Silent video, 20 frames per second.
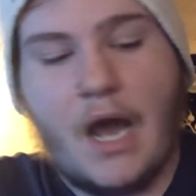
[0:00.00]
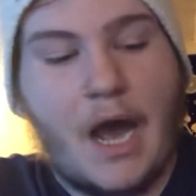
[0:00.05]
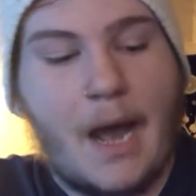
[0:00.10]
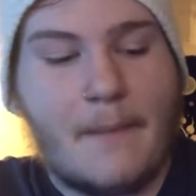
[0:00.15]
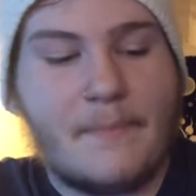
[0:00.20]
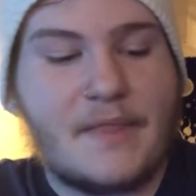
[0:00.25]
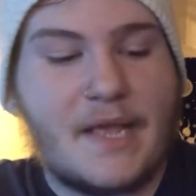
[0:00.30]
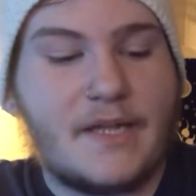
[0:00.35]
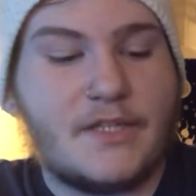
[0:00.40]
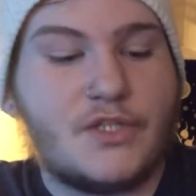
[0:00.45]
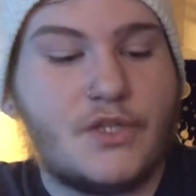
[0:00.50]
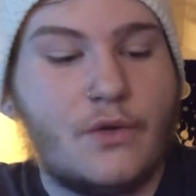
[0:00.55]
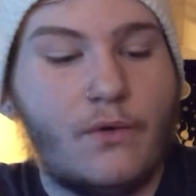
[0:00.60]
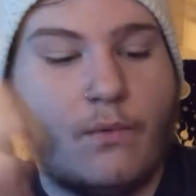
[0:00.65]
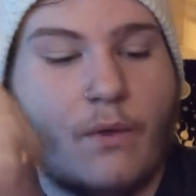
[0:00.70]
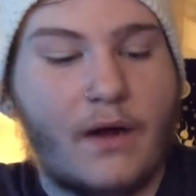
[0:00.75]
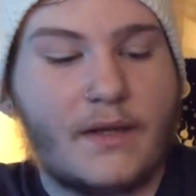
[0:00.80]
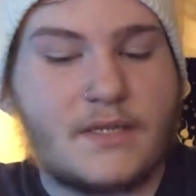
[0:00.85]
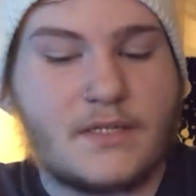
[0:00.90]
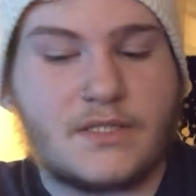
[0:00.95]
Um, they do
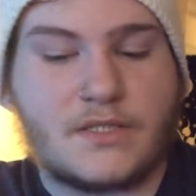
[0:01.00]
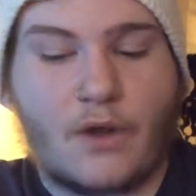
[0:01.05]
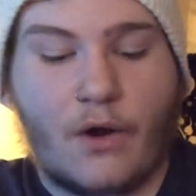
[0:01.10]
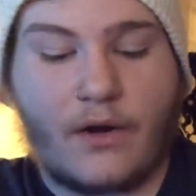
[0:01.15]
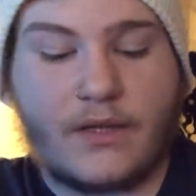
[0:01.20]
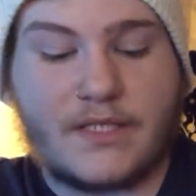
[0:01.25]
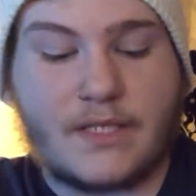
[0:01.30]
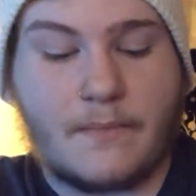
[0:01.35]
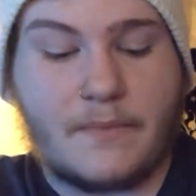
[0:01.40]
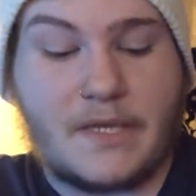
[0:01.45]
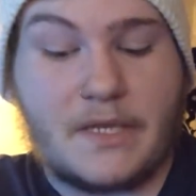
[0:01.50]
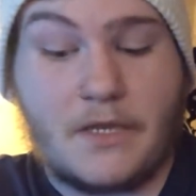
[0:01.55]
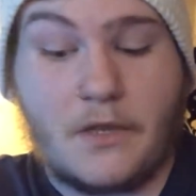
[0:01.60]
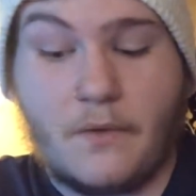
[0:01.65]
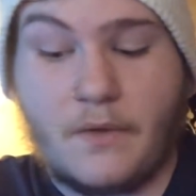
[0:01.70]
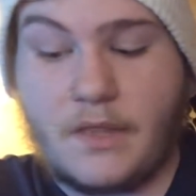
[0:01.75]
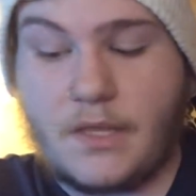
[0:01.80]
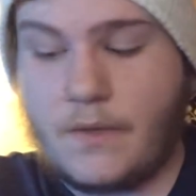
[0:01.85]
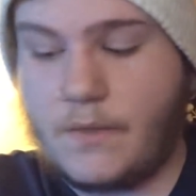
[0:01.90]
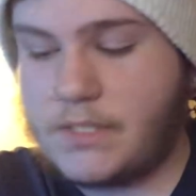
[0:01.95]
want to start something
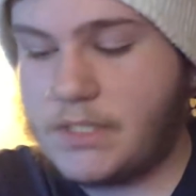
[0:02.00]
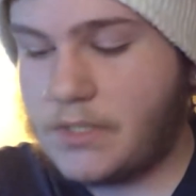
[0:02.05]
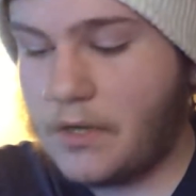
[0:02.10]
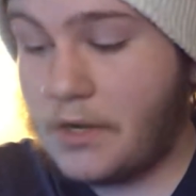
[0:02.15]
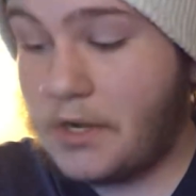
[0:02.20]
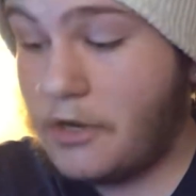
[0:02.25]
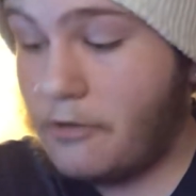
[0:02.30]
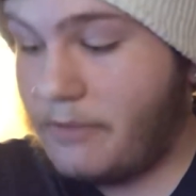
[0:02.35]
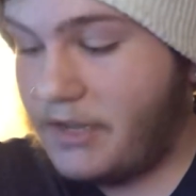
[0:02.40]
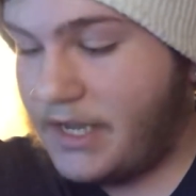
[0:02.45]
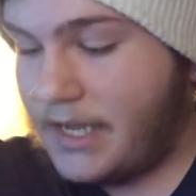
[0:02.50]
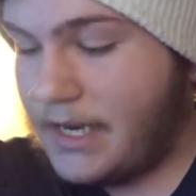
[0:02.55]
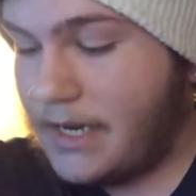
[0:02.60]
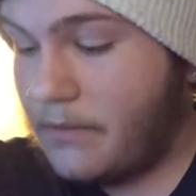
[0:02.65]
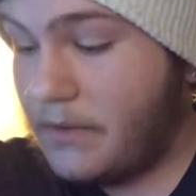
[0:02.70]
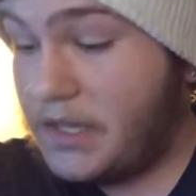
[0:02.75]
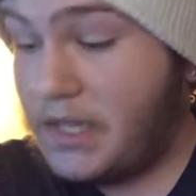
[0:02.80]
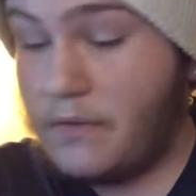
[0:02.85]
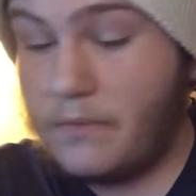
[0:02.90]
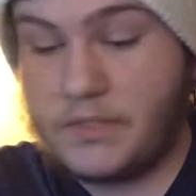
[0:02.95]
new with you and start a new
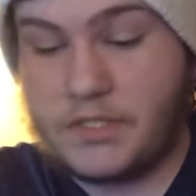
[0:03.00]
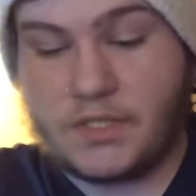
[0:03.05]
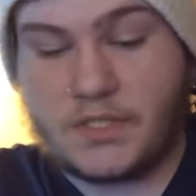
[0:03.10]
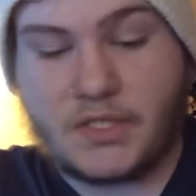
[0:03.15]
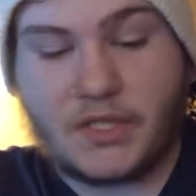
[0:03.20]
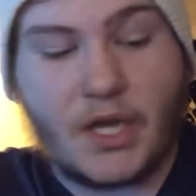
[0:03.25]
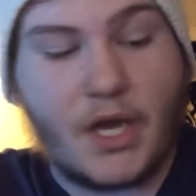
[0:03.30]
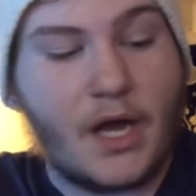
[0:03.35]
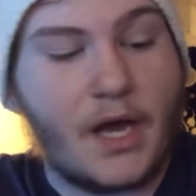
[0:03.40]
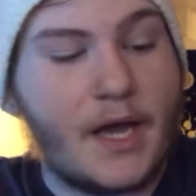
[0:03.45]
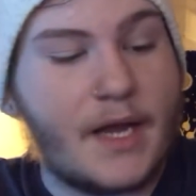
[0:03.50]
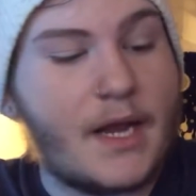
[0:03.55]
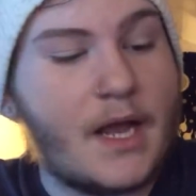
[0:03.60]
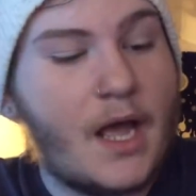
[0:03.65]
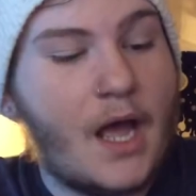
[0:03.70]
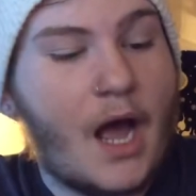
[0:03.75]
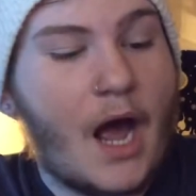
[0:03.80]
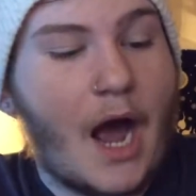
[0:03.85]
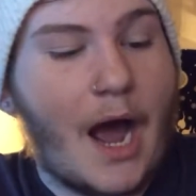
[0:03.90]
beginning with you, which is good.